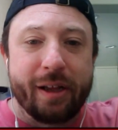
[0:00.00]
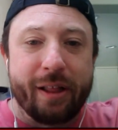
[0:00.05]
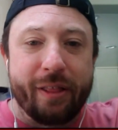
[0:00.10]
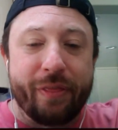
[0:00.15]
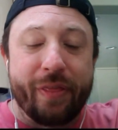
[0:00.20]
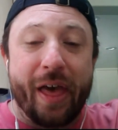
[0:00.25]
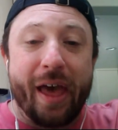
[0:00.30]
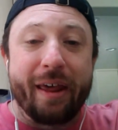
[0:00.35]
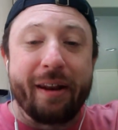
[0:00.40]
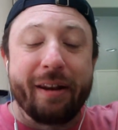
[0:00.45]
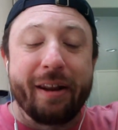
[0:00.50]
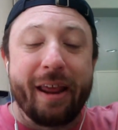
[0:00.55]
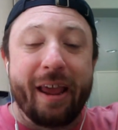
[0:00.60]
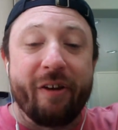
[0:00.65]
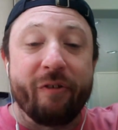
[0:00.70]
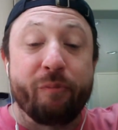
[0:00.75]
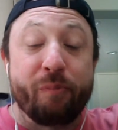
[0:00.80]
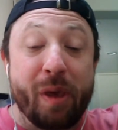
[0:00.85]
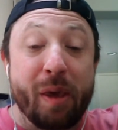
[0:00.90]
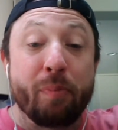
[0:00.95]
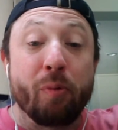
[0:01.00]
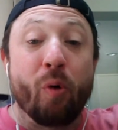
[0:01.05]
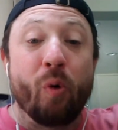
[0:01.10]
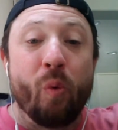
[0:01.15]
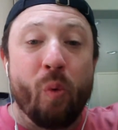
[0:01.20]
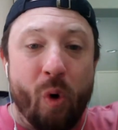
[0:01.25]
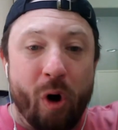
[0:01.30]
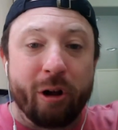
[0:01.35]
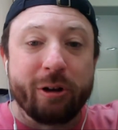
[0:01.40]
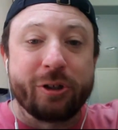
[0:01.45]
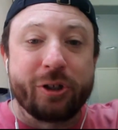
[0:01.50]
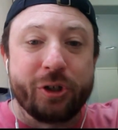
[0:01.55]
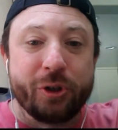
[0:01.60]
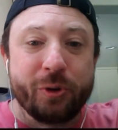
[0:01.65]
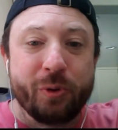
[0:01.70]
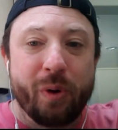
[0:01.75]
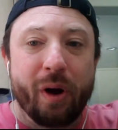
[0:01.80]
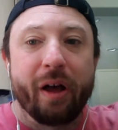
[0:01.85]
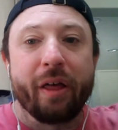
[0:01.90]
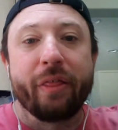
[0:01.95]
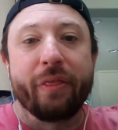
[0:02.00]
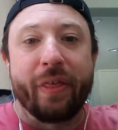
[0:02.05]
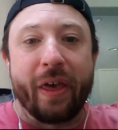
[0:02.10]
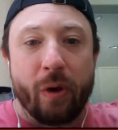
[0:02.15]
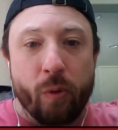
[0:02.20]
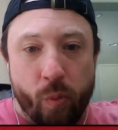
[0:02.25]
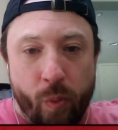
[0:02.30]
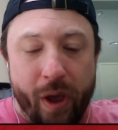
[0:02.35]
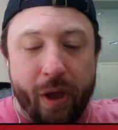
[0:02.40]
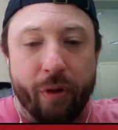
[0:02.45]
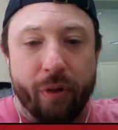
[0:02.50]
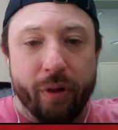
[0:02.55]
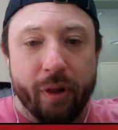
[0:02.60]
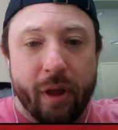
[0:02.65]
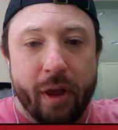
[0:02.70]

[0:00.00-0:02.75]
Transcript: that if people want to, they will.